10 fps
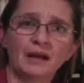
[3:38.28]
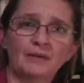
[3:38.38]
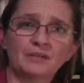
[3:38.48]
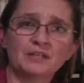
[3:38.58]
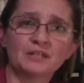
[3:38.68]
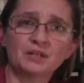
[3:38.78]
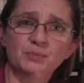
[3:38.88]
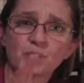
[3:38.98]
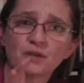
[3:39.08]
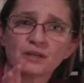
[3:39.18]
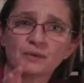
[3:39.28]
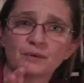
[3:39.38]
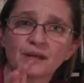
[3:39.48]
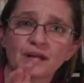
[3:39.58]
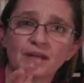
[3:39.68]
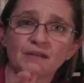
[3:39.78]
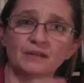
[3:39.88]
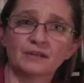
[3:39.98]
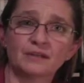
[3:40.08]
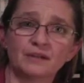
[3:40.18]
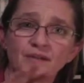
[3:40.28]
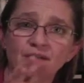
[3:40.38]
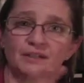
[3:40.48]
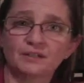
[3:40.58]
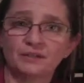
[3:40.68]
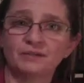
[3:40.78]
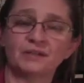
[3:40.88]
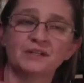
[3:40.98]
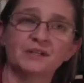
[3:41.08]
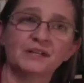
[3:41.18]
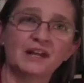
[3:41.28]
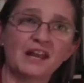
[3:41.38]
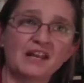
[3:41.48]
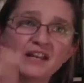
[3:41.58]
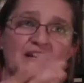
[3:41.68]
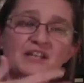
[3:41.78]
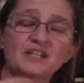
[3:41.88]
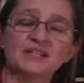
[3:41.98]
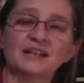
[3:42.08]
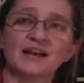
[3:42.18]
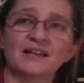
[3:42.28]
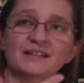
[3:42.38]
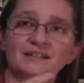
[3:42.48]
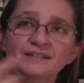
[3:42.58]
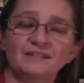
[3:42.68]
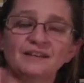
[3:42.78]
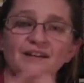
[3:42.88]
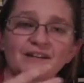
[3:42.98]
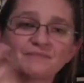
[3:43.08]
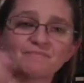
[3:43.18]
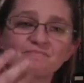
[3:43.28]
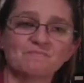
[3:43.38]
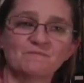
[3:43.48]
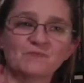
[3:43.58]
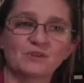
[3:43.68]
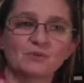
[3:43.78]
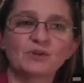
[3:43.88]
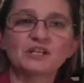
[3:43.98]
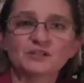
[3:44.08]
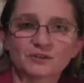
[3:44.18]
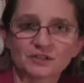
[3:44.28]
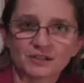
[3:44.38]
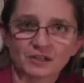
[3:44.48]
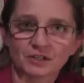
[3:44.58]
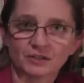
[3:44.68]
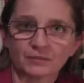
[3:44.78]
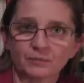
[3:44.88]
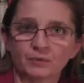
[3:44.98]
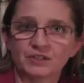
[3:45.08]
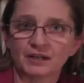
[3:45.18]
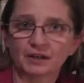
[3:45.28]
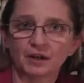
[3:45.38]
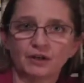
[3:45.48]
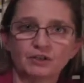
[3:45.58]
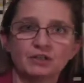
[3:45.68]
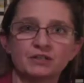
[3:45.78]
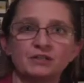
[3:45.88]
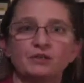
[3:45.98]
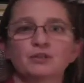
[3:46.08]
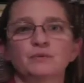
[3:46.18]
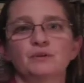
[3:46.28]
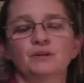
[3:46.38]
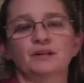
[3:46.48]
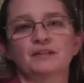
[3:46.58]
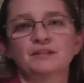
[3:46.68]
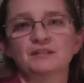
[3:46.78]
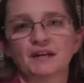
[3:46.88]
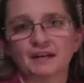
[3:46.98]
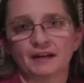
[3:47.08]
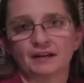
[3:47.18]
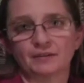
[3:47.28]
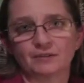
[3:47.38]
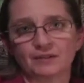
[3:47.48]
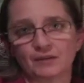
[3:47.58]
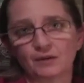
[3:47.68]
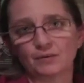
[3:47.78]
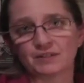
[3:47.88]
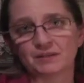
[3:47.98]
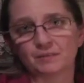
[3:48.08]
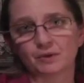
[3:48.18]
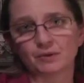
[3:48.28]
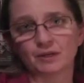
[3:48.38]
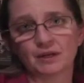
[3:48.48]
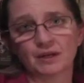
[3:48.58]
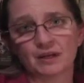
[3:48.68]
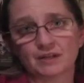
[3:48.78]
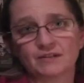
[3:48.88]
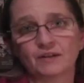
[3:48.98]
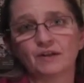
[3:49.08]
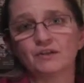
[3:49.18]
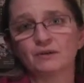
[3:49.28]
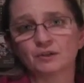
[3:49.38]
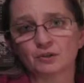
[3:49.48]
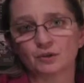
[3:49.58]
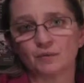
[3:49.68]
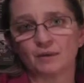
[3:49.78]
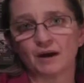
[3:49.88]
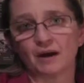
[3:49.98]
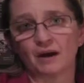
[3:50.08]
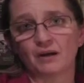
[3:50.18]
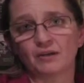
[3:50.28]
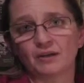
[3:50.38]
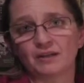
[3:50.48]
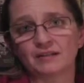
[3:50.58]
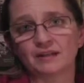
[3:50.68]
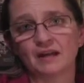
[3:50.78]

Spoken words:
This morning we had a little inside research session with psychologists, social workers, and psychiatrists, and it was about secondary trauma, how you get